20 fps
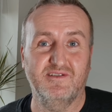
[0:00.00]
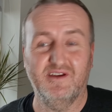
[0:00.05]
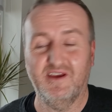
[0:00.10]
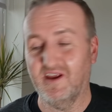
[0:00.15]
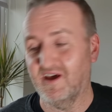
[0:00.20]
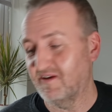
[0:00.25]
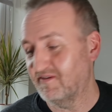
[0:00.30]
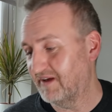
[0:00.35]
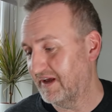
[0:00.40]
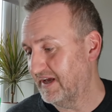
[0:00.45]
You
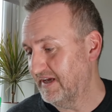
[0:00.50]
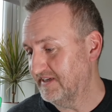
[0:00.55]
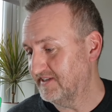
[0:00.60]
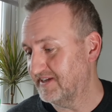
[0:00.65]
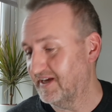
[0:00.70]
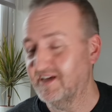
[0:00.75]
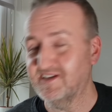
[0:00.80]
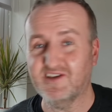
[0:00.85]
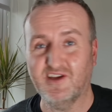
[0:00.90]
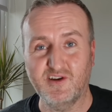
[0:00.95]
know,
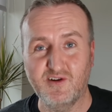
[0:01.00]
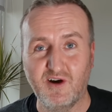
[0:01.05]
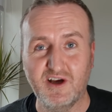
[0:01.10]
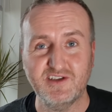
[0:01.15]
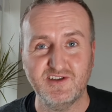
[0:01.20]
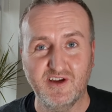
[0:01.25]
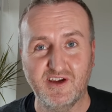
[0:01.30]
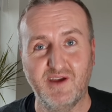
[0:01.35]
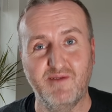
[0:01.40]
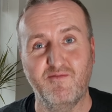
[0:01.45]
it's a
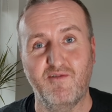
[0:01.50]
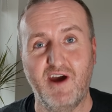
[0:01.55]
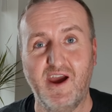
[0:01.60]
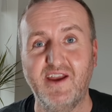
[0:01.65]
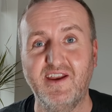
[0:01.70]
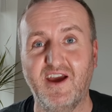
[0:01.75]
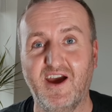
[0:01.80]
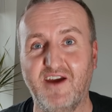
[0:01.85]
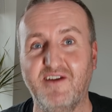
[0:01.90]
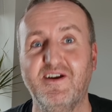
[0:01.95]
nice looking
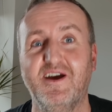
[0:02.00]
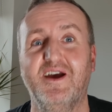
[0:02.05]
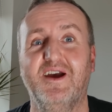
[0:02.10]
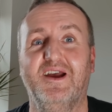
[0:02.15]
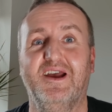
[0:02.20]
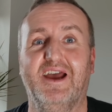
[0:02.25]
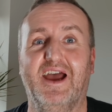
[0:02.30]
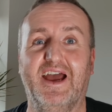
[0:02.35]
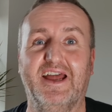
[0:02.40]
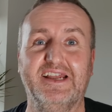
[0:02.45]
radio
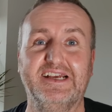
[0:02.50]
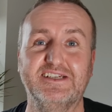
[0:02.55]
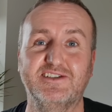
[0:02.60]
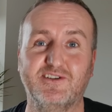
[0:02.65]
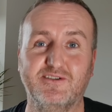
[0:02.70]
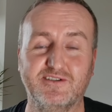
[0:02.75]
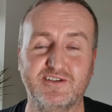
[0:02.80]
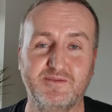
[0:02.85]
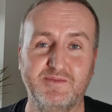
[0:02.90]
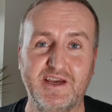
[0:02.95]
and it's
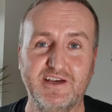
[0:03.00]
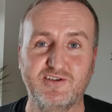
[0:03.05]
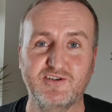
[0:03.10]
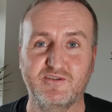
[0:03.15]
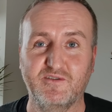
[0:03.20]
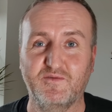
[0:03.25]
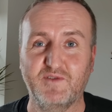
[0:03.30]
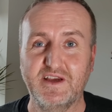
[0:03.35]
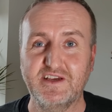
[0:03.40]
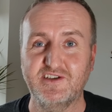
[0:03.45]
got some extra
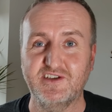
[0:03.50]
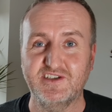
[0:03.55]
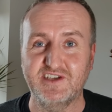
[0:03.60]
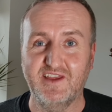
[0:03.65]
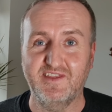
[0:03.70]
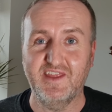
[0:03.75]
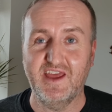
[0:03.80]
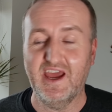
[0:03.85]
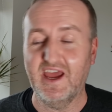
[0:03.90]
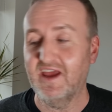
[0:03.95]
features
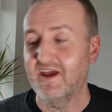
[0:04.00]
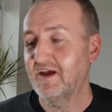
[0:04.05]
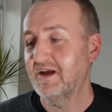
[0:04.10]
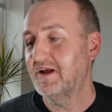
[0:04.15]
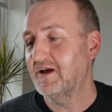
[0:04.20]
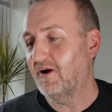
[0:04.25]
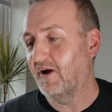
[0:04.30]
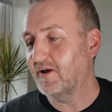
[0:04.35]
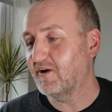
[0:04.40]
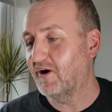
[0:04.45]
in there.
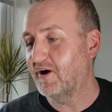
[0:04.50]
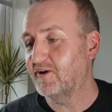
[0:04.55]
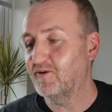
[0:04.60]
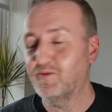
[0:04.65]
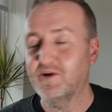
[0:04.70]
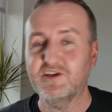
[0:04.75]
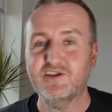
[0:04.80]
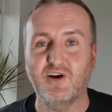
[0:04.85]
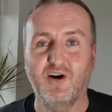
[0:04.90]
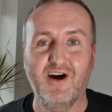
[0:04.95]
I kind of
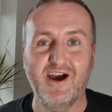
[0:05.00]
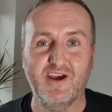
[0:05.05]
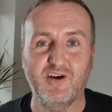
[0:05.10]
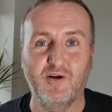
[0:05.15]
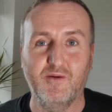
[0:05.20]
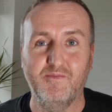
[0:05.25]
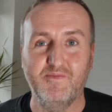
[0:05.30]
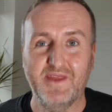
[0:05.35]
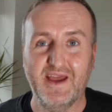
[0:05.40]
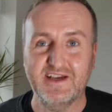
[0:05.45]
wish
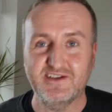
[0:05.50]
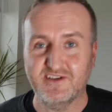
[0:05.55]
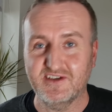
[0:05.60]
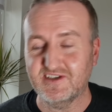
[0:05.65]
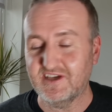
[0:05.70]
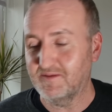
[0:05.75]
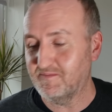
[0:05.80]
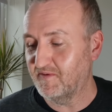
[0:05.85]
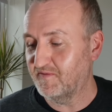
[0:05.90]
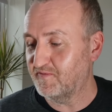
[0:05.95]
Icom, as I
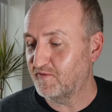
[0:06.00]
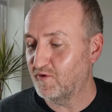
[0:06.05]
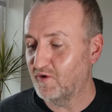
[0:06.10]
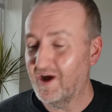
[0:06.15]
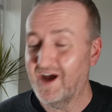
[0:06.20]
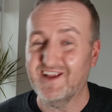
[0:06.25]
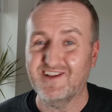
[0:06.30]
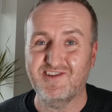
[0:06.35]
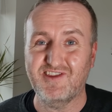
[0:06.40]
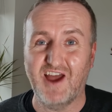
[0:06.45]
said before,
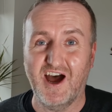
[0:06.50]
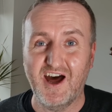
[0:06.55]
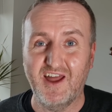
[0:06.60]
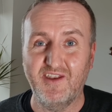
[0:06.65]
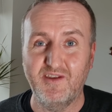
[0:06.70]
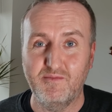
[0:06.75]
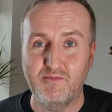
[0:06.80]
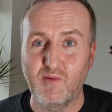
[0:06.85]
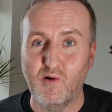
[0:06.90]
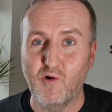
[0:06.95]
had
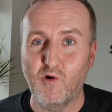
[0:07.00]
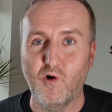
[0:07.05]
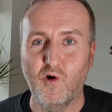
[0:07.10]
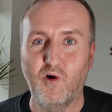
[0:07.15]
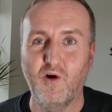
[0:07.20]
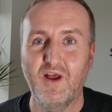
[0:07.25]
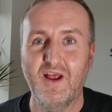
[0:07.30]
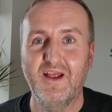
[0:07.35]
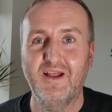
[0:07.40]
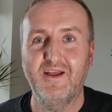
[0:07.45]
done
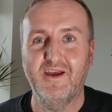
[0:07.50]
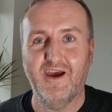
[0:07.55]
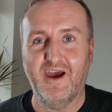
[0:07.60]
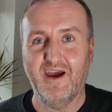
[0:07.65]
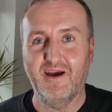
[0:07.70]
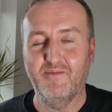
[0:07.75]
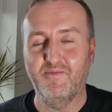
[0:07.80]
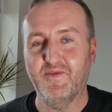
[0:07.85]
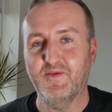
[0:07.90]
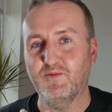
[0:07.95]
more
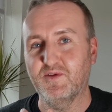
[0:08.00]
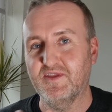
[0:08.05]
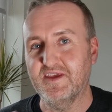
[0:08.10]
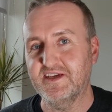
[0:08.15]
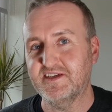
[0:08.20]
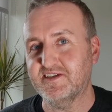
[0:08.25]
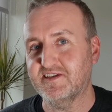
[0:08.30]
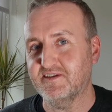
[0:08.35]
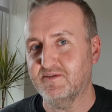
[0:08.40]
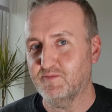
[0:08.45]
with
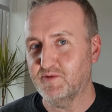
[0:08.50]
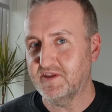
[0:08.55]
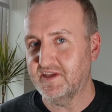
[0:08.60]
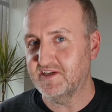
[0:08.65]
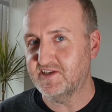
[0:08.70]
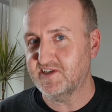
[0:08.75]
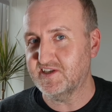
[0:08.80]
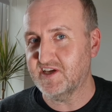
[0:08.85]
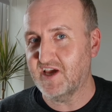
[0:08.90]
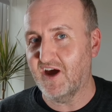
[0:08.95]

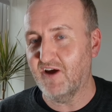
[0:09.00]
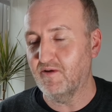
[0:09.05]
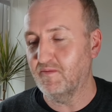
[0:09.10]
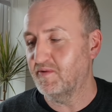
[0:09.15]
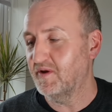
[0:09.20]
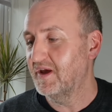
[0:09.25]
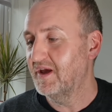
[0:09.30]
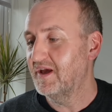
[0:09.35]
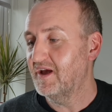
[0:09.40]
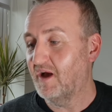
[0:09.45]
this scope.
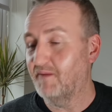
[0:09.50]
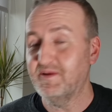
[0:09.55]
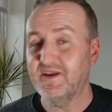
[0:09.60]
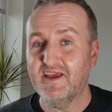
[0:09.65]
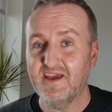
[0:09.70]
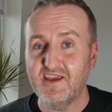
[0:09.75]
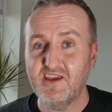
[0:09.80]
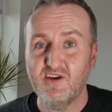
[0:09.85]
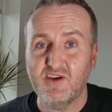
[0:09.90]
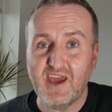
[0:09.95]
I mean,
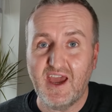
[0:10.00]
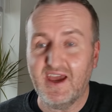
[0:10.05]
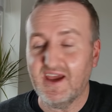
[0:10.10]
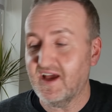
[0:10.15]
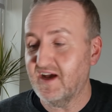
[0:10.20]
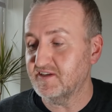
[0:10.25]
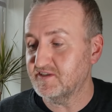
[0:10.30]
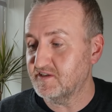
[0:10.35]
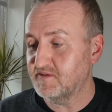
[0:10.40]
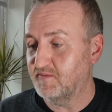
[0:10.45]
you can
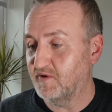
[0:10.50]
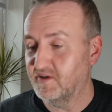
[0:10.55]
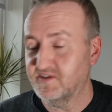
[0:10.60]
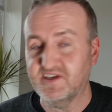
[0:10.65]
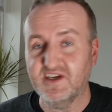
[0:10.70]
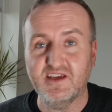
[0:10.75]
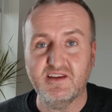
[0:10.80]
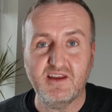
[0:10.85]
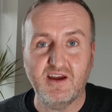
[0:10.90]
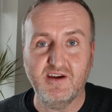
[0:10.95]
customise
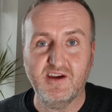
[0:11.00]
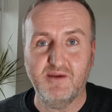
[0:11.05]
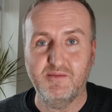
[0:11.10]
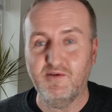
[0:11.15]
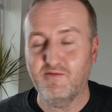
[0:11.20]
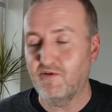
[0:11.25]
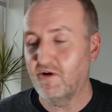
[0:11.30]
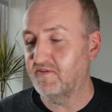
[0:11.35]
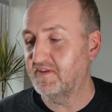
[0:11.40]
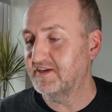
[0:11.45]
it, don't get me
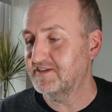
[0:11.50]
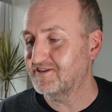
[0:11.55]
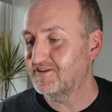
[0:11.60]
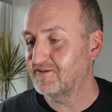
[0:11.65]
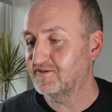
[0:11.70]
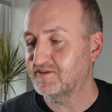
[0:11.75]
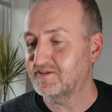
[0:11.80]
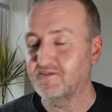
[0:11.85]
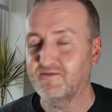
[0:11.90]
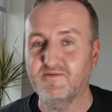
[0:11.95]
wrong, there's
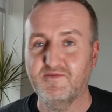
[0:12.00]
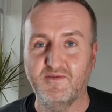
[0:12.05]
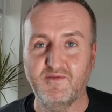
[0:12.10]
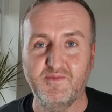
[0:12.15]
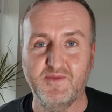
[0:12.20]
lots of